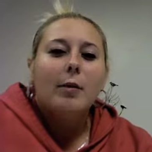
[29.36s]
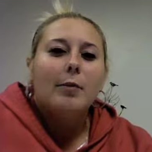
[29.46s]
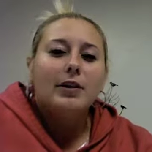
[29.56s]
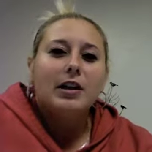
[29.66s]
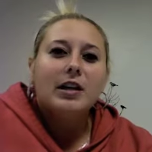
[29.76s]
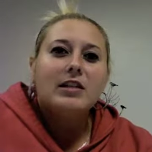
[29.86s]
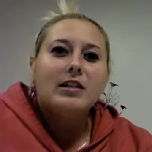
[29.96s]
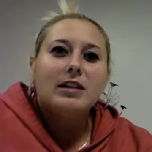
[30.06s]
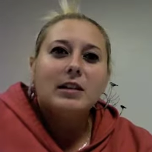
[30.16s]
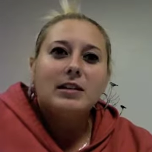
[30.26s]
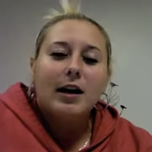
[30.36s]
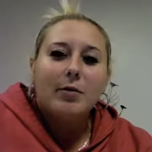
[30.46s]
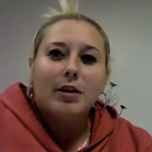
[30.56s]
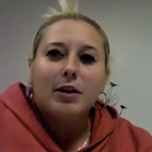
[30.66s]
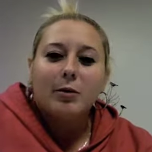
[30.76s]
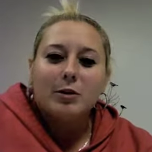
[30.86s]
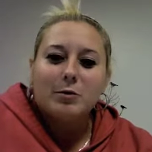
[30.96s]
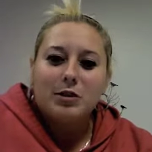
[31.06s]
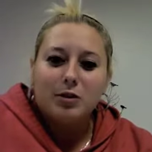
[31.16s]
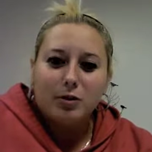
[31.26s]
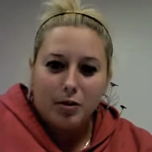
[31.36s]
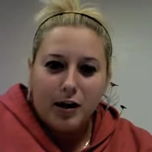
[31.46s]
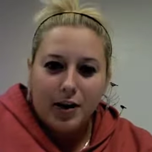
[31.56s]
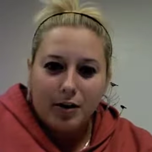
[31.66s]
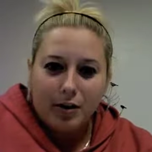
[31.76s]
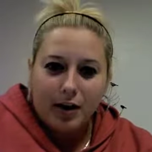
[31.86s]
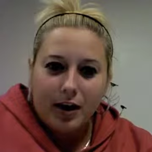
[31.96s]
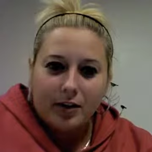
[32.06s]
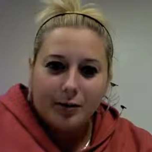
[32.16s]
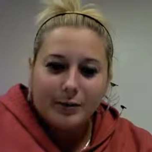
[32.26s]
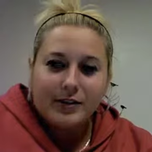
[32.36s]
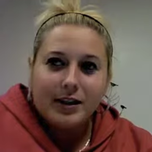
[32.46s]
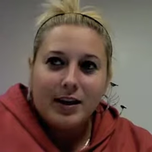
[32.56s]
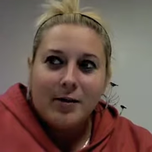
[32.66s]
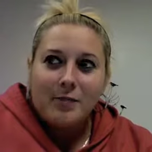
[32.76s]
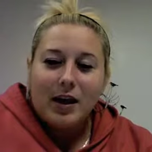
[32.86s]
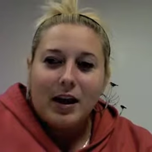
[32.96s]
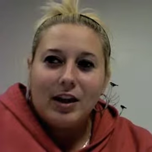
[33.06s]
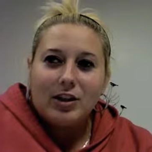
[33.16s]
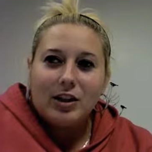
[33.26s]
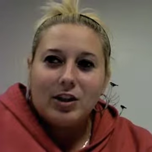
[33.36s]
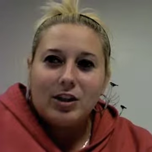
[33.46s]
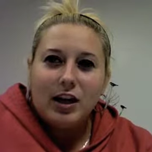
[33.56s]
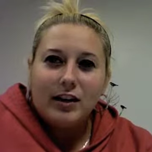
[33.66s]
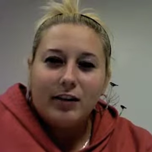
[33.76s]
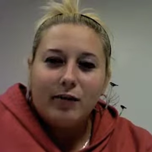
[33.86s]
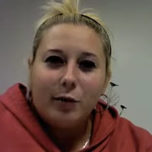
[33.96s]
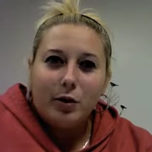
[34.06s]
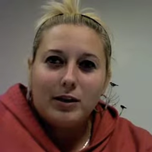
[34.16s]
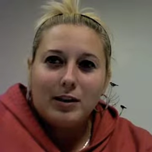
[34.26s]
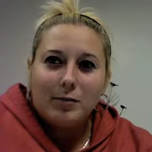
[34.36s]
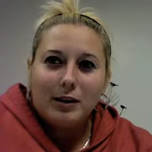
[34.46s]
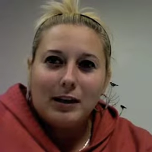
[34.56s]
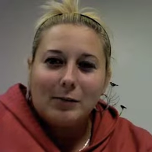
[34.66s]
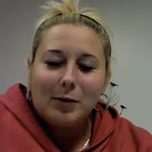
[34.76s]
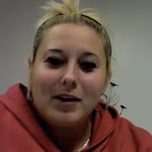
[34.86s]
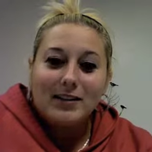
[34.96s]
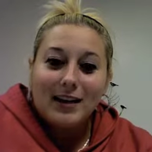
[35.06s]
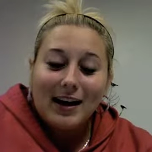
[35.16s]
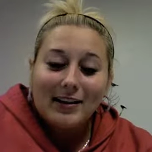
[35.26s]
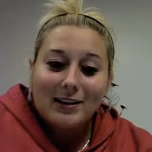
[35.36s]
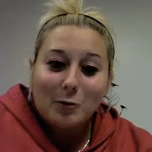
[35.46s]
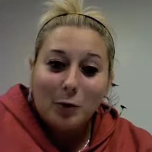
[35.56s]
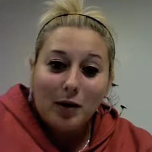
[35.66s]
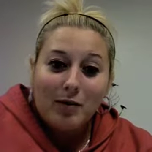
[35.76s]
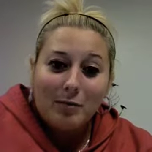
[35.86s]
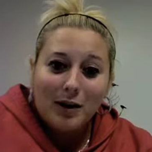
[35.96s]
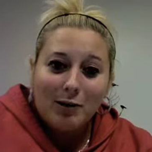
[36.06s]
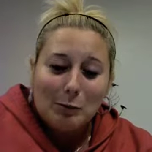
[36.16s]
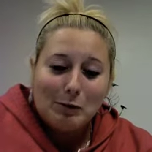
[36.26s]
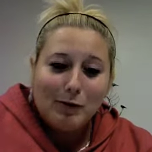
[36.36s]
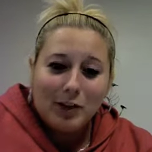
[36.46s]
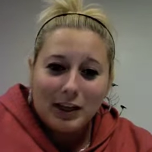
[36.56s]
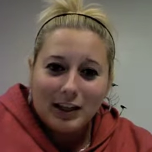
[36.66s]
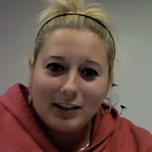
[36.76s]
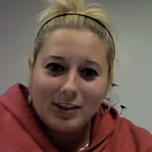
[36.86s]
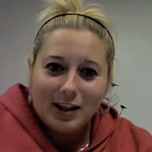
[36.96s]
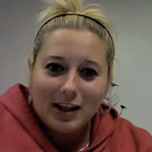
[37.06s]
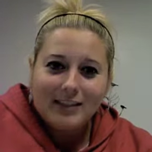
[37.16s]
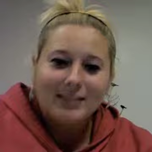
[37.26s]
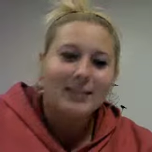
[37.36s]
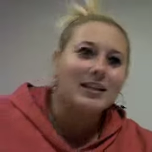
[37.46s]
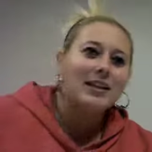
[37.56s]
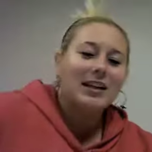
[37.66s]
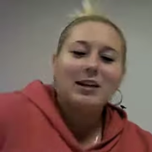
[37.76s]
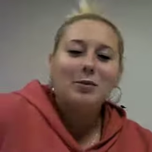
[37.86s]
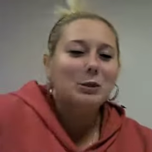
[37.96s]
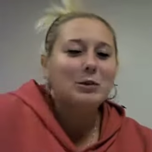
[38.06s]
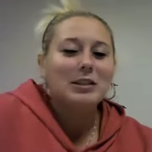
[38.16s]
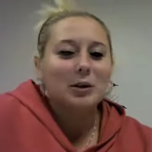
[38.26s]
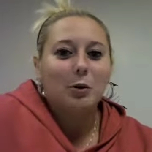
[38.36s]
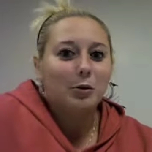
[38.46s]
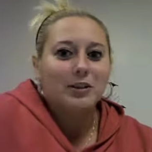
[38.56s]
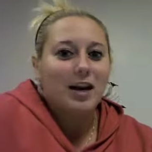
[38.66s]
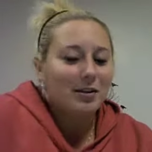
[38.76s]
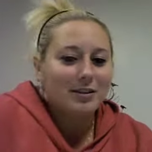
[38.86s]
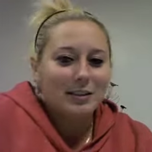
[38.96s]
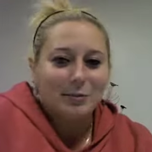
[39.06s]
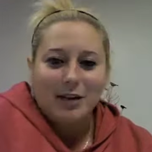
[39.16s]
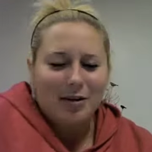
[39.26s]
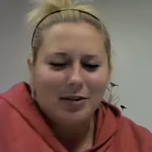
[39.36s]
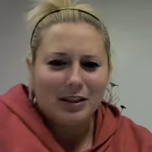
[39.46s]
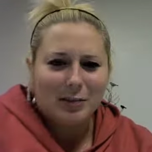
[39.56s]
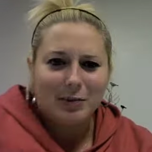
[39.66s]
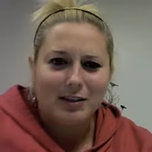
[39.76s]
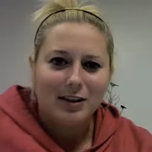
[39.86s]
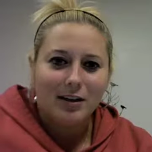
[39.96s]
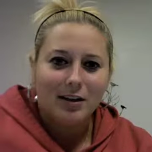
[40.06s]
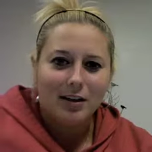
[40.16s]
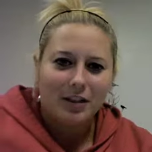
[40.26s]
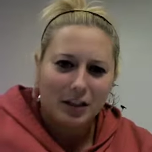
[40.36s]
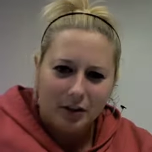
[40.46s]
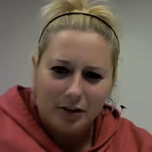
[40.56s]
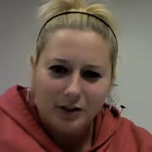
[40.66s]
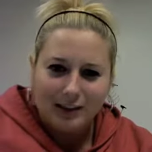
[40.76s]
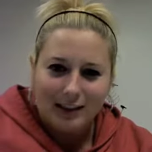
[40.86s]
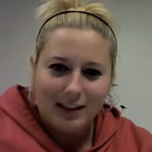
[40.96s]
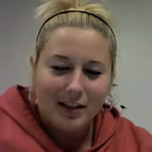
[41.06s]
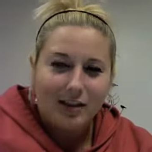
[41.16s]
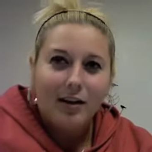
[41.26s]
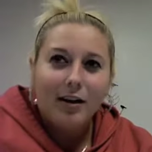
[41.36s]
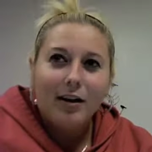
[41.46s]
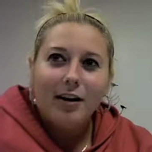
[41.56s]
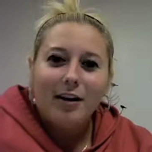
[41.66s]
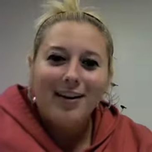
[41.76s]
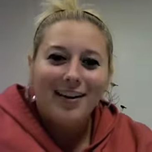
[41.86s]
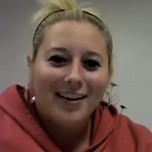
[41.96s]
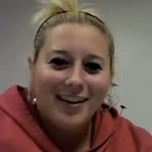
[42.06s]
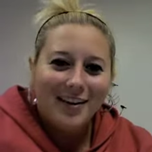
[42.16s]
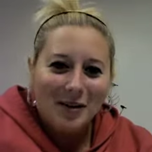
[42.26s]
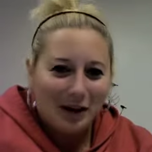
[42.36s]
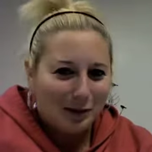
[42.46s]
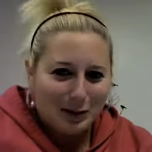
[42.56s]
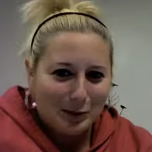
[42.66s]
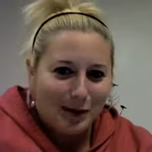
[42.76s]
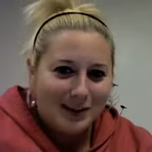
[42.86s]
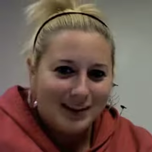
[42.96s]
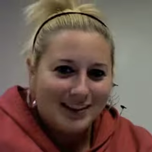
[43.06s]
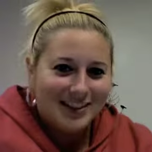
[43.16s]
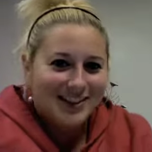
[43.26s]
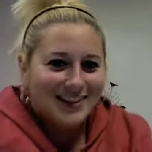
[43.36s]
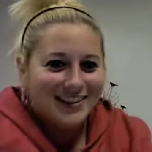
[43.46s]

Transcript: But then they did like the tiebreaker, which was, you know, you gather all the items. And I think she had like 40 something, but because I had this one big group of all the English guys, like it was almost like a whole soccer team, but I don't think they played soccer, although they all look like they did. I don't mean to be racist.